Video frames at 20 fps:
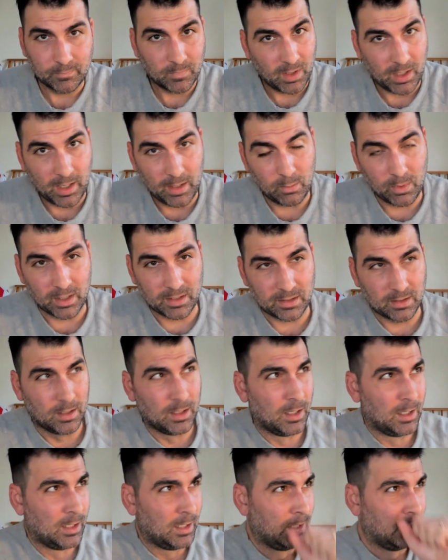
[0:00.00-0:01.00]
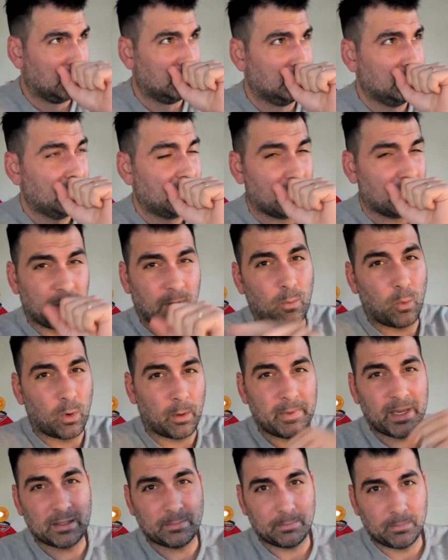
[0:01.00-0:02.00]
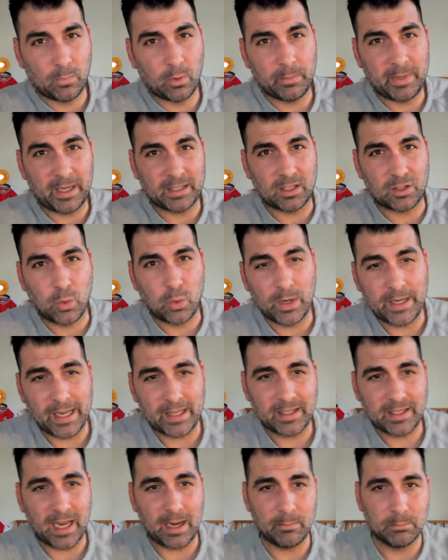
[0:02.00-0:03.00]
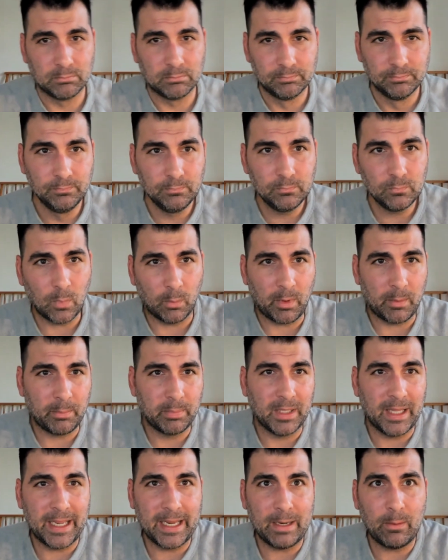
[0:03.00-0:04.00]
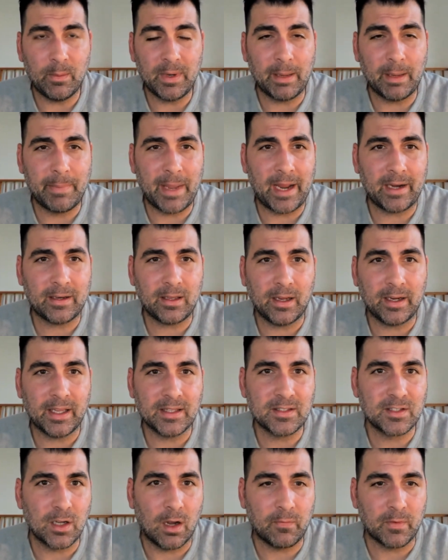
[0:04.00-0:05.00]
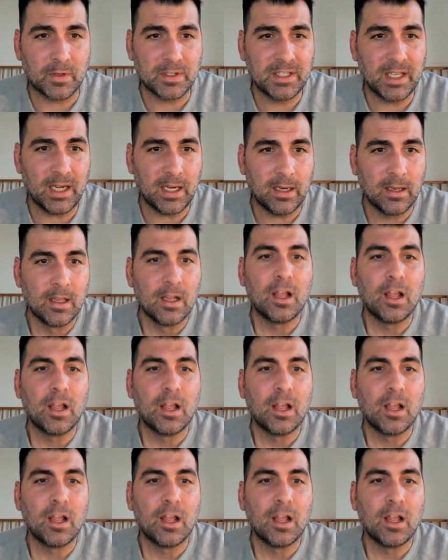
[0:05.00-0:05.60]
Okay, we'll be at the 28th game when we get back against Salford City.